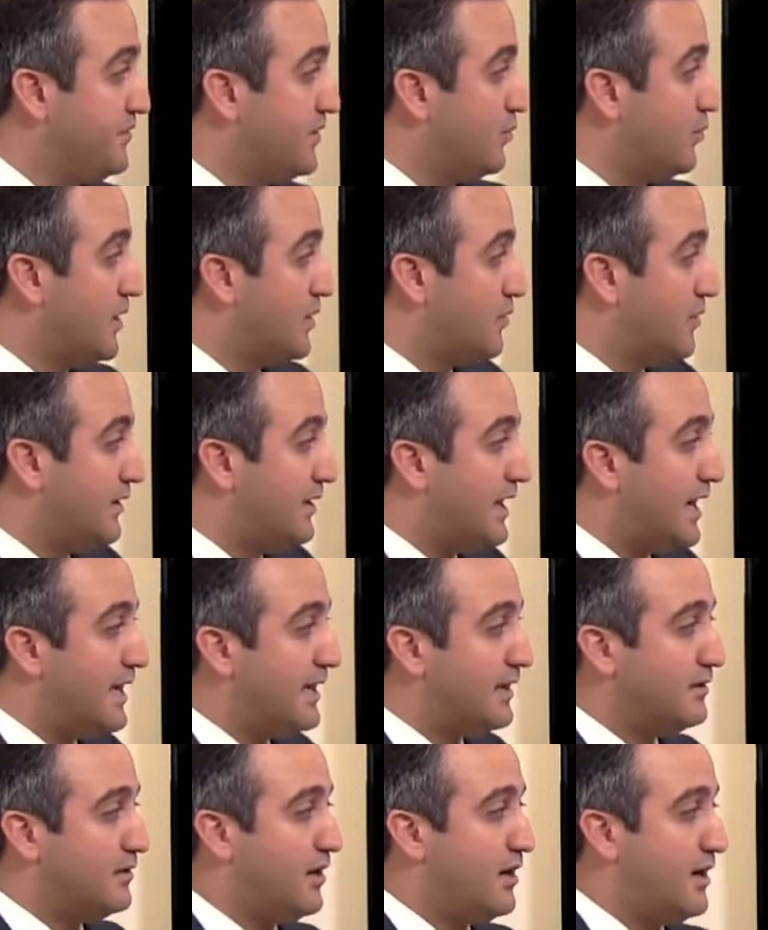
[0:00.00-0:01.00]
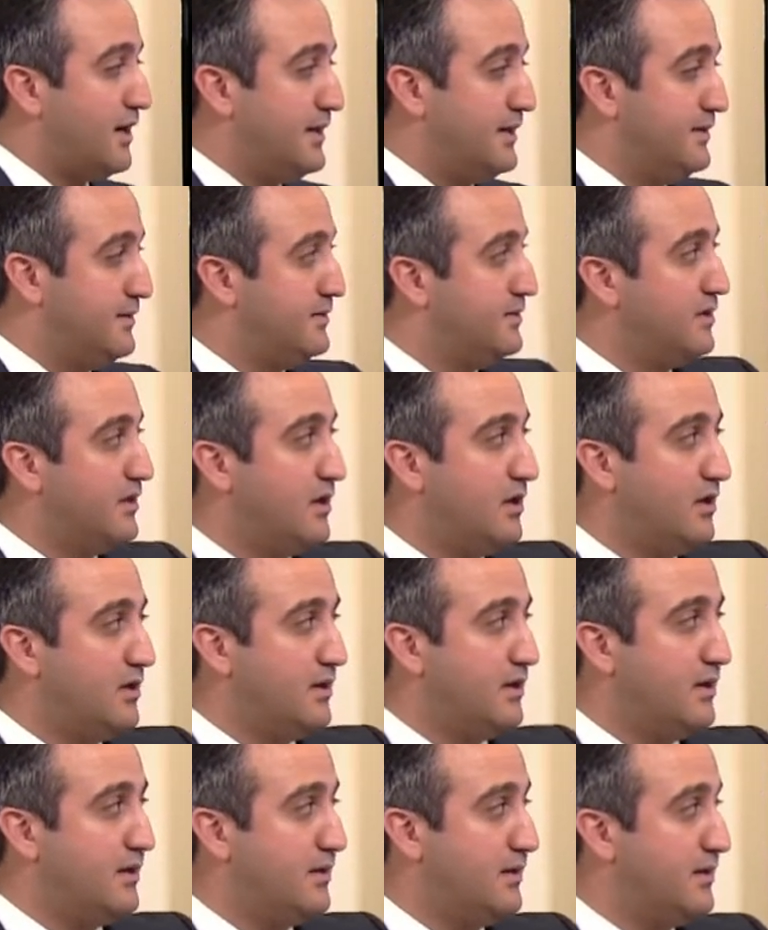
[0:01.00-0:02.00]
we rely a lot
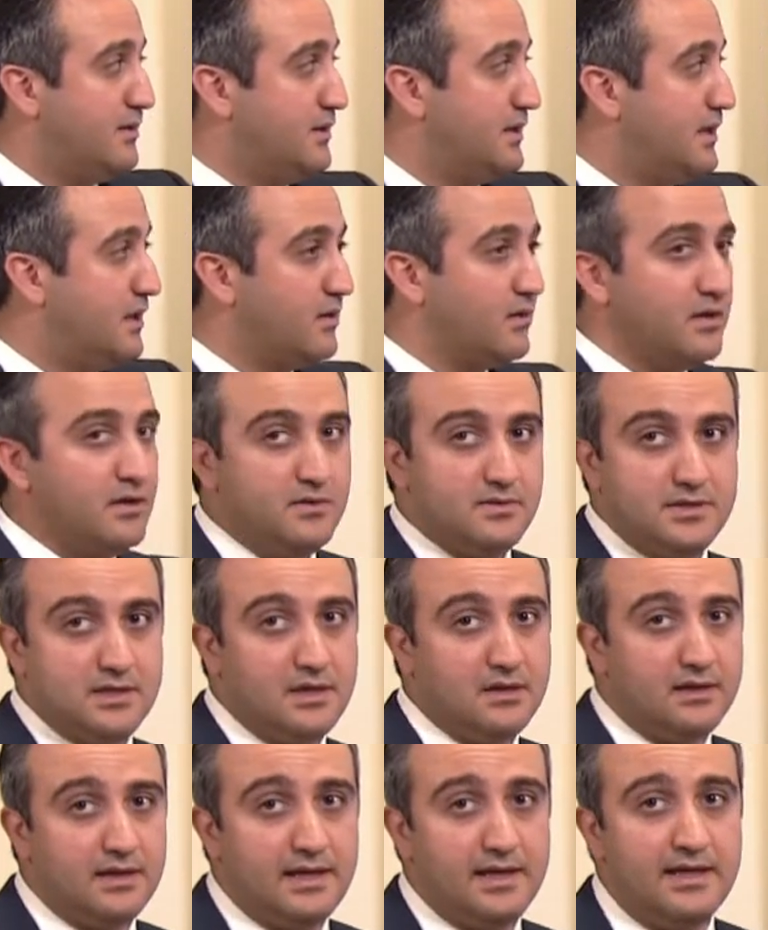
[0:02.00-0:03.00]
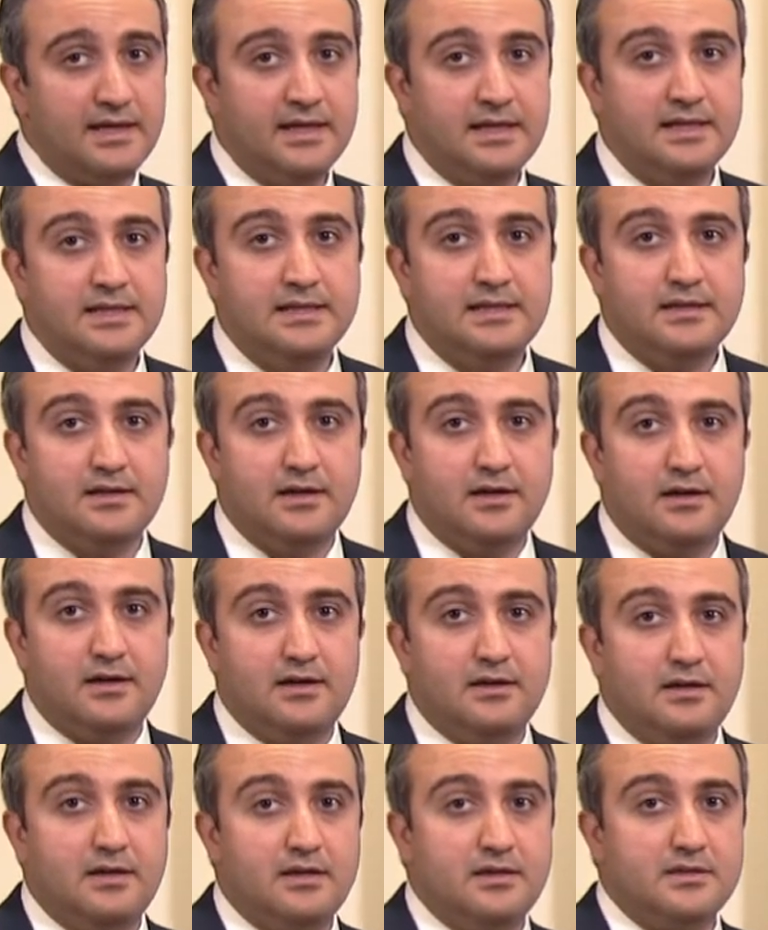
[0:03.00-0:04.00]
uh, here at UCLA
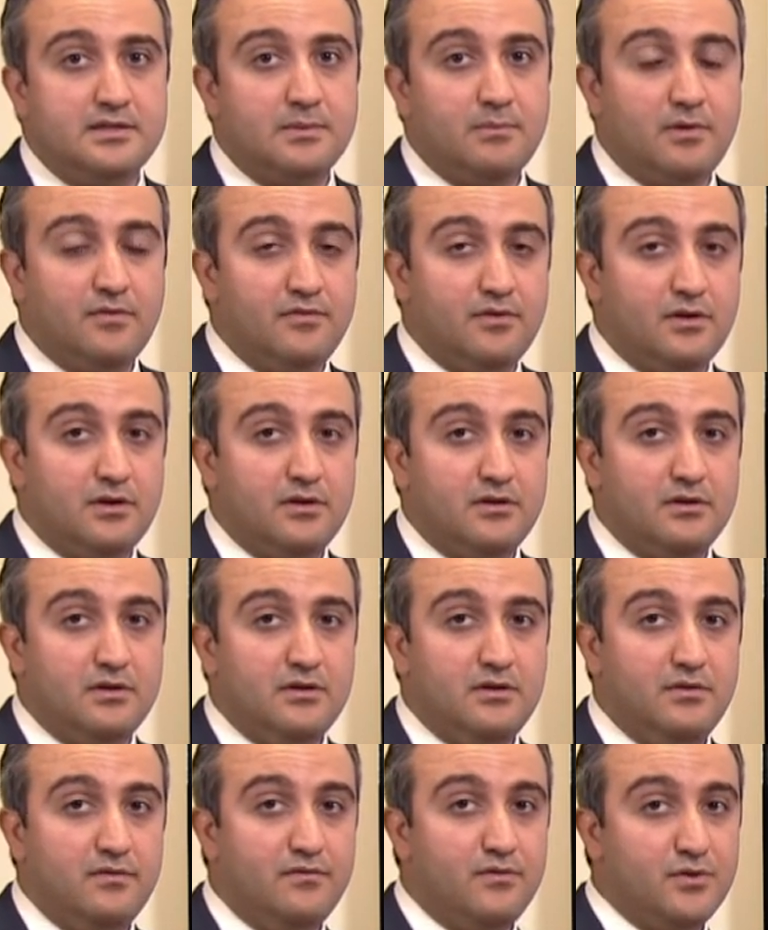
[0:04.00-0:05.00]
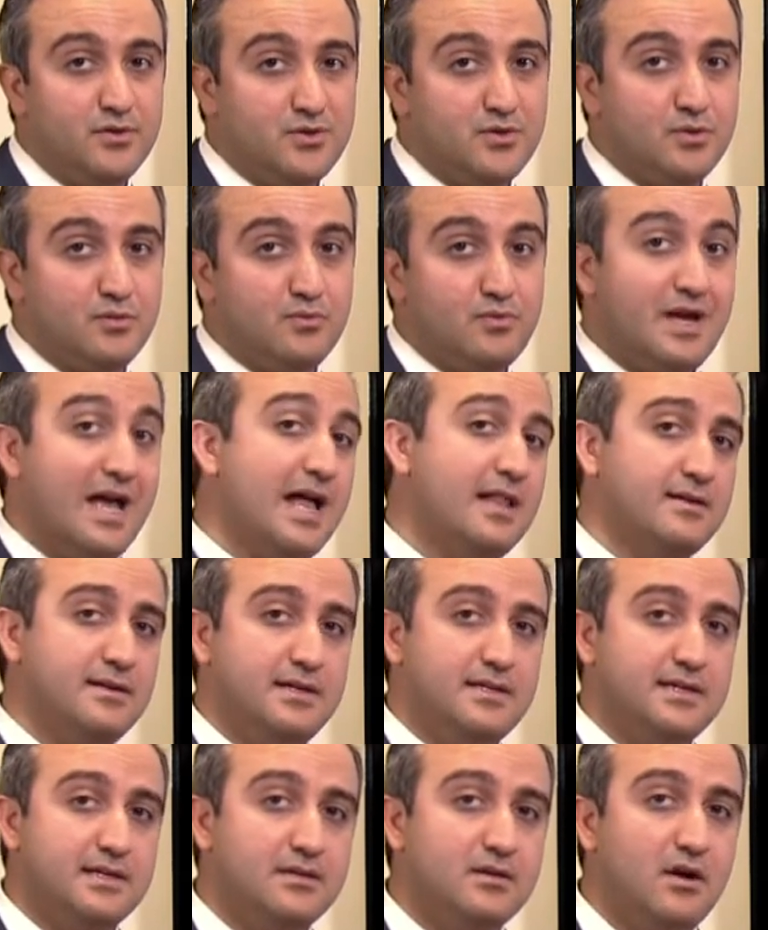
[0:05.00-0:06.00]
on some of our virtual reality
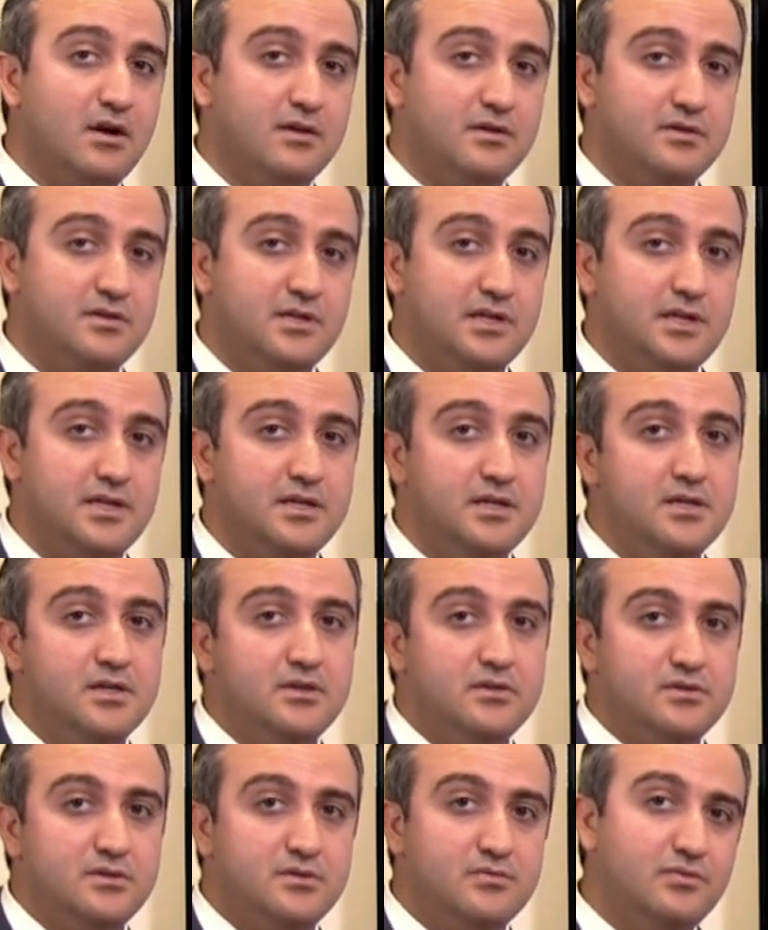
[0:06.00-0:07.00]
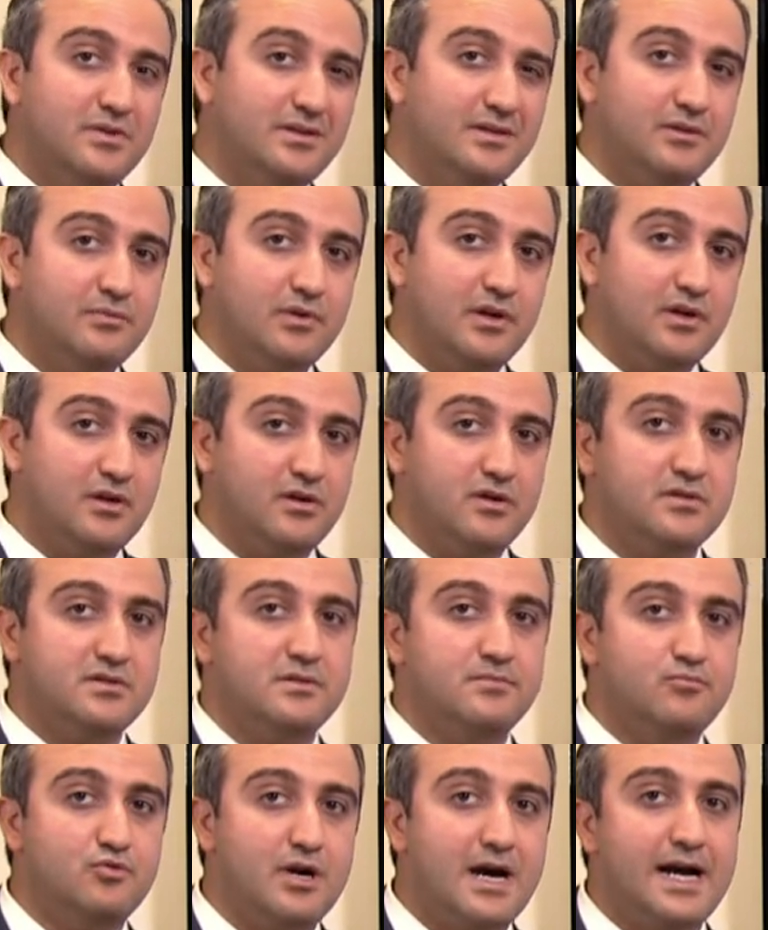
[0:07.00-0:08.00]
technology to really rehearse
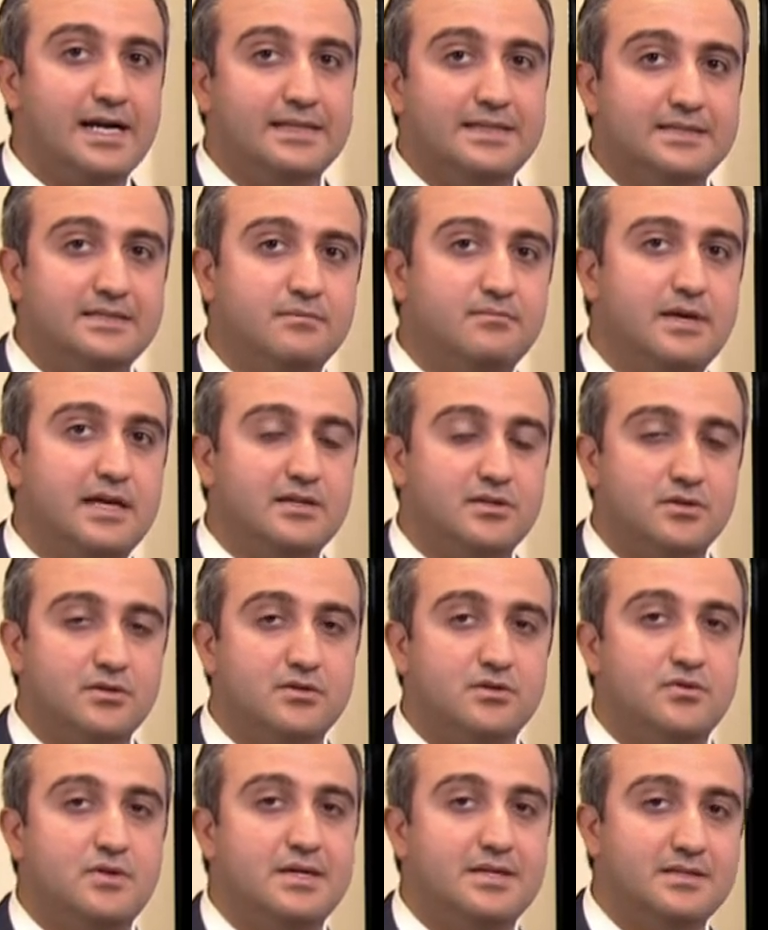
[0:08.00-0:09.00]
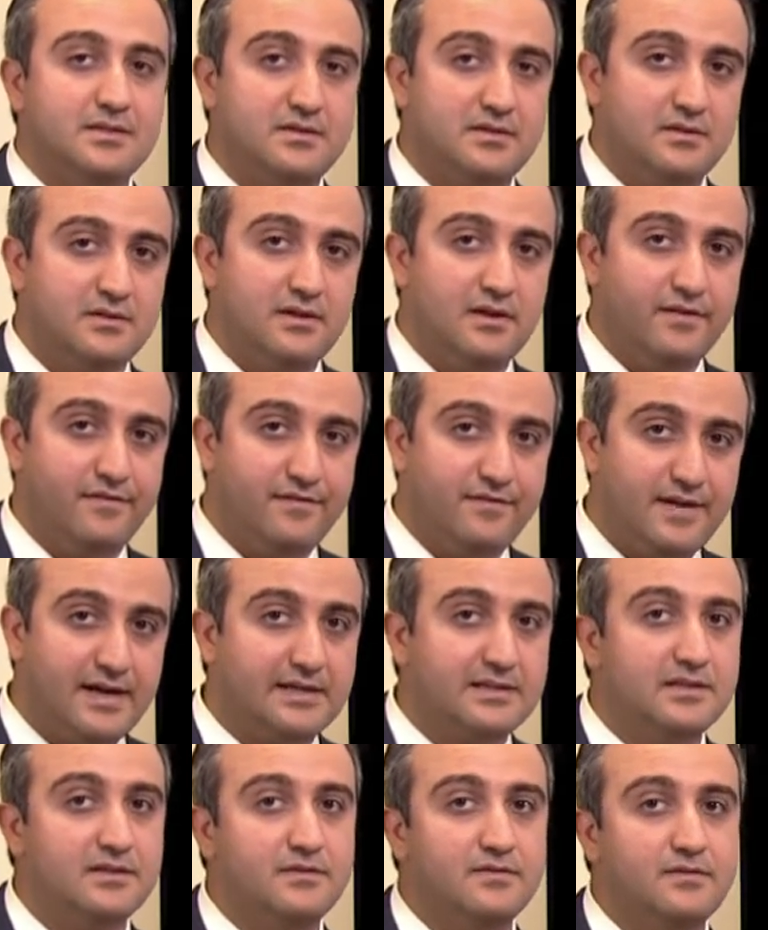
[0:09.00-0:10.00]
and practice and make surgery as
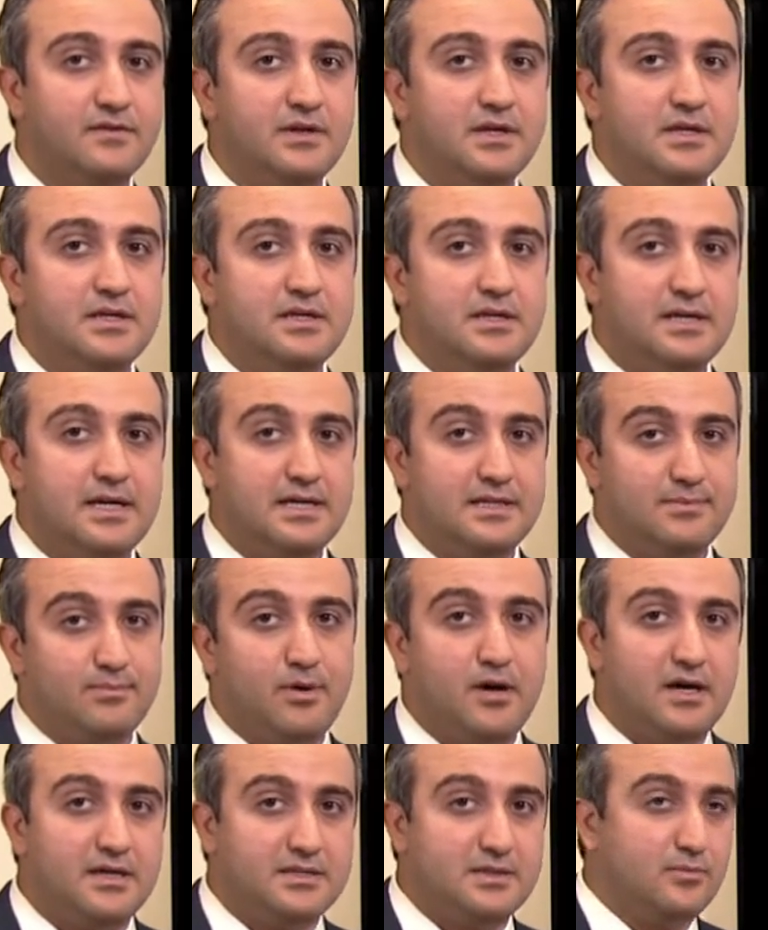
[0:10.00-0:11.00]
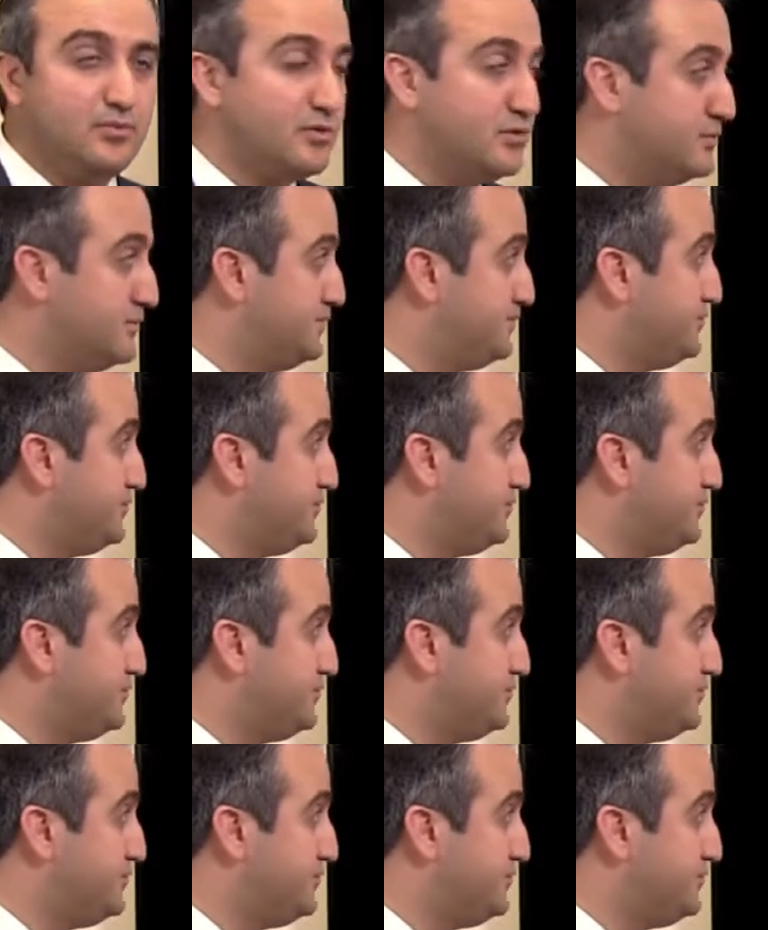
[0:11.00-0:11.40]
effective as possible.